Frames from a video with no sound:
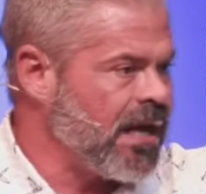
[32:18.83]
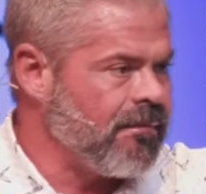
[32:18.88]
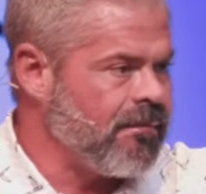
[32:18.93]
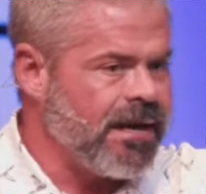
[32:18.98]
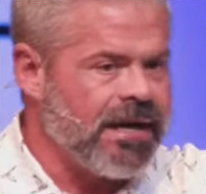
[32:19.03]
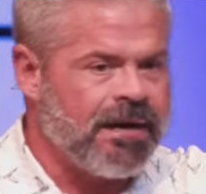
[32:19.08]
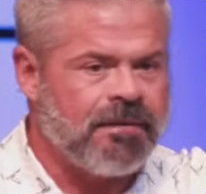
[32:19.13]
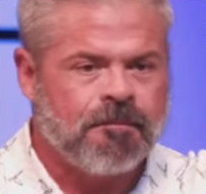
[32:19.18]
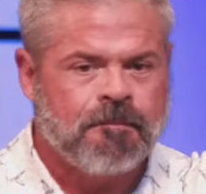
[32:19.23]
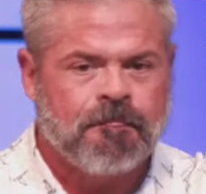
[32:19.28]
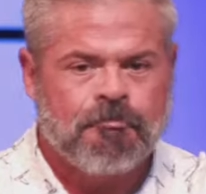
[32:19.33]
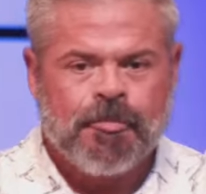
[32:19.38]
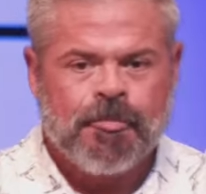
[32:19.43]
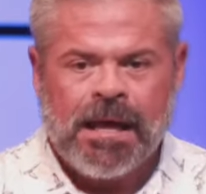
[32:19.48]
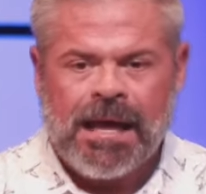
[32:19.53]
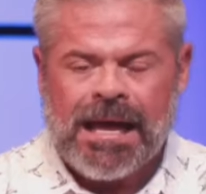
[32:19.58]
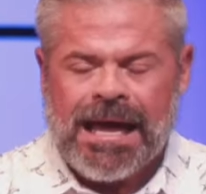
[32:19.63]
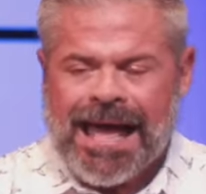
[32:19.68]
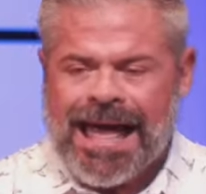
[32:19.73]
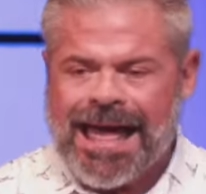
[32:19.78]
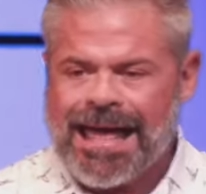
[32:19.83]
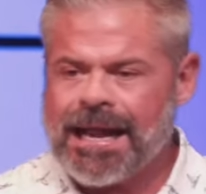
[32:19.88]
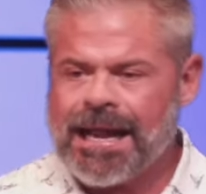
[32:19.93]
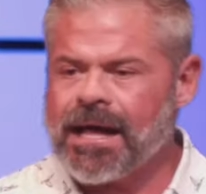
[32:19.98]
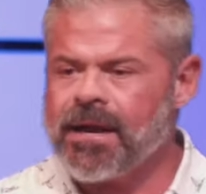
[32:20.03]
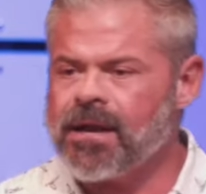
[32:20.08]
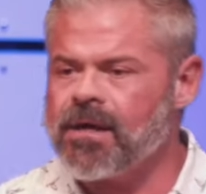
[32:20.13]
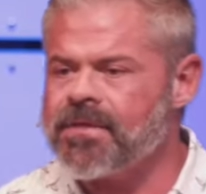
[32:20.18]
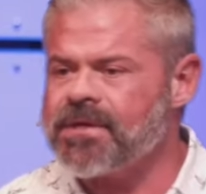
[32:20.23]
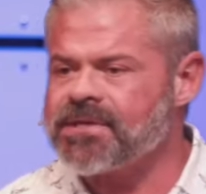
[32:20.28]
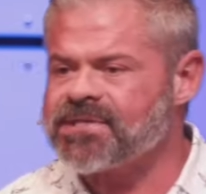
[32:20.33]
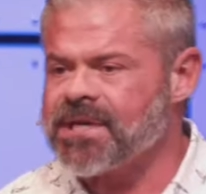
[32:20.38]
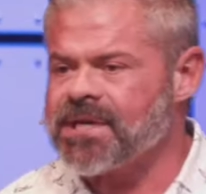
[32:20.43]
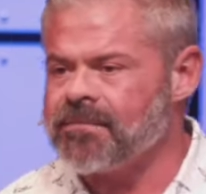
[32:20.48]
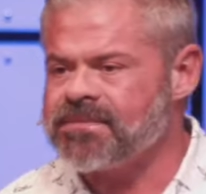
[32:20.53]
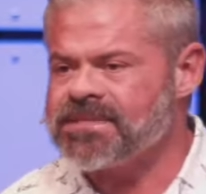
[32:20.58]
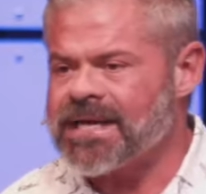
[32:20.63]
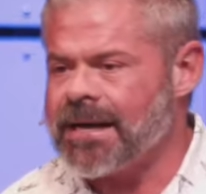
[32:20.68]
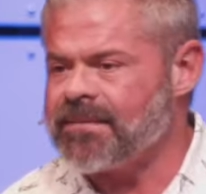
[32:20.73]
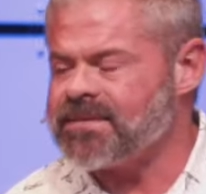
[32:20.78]
Amen? And I know that
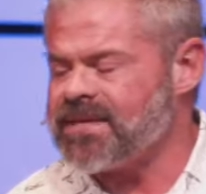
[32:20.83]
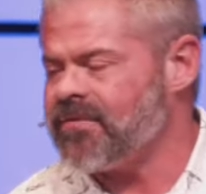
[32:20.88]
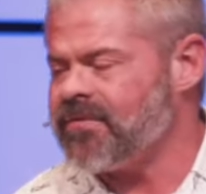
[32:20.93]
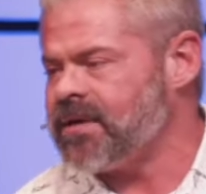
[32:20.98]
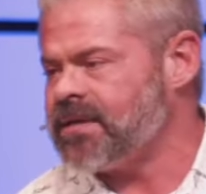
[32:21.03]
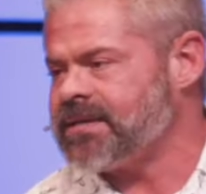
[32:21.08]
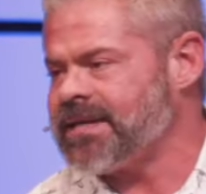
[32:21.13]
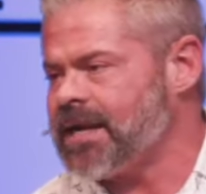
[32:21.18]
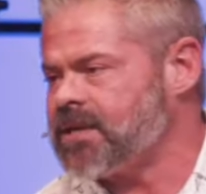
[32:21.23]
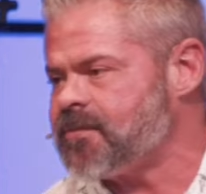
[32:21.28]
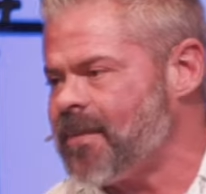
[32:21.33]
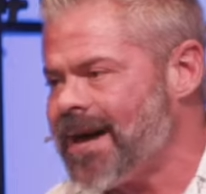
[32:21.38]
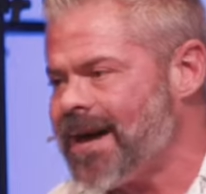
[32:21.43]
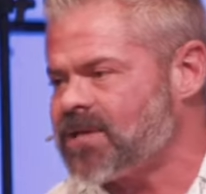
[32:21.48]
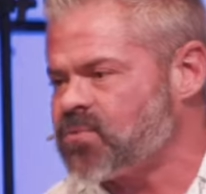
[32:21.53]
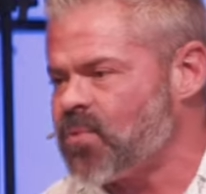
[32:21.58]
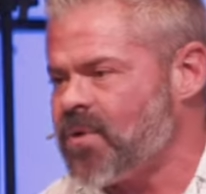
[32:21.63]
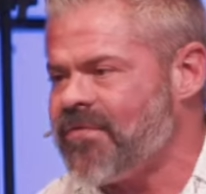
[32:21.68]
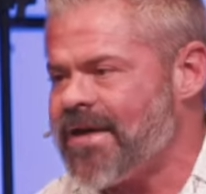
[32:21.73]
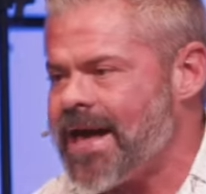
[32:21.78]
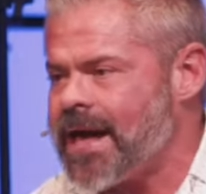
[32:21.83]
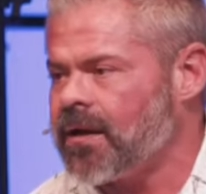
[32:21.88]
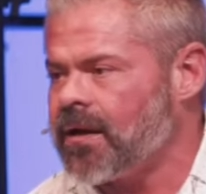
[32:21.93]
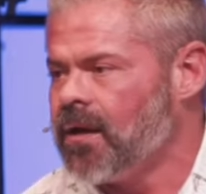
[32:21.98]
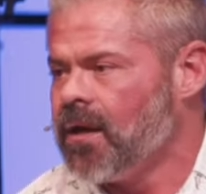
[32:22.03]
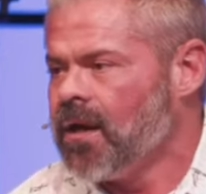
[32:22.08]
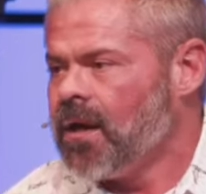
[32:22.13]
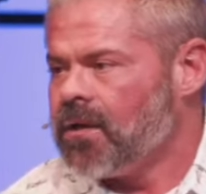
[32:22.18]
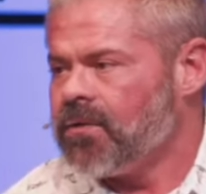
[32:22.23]
sometimes, even in times past, we've had,